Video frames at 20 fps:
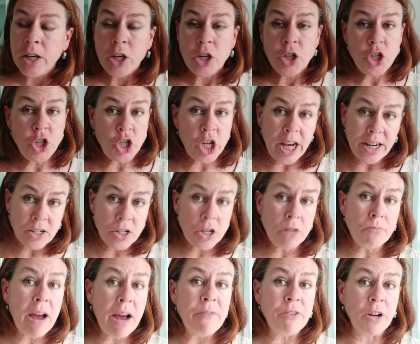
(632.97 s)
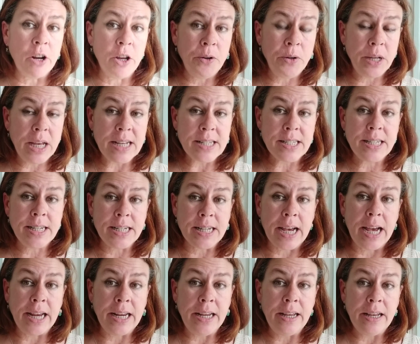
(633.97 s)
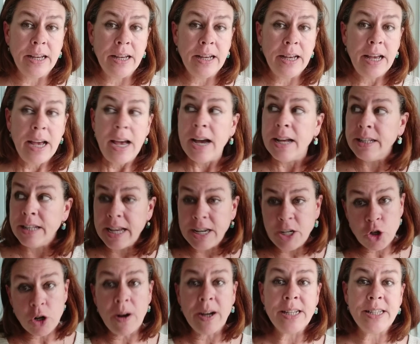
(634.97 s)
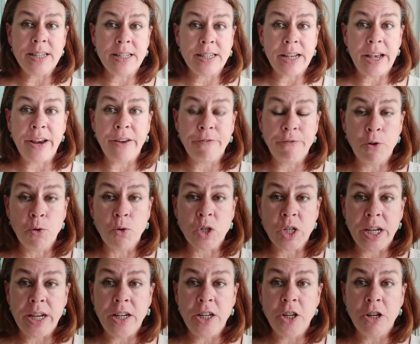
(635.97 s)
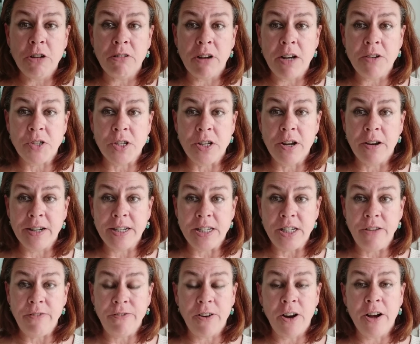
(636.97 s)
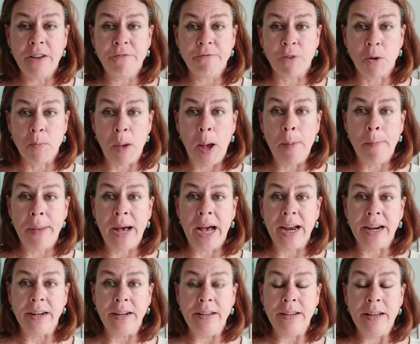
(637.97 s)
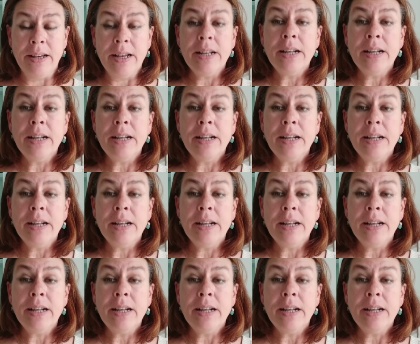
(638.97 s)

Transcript: She checks her Revolut yesterday, and they tried to take €14.95 from her bank.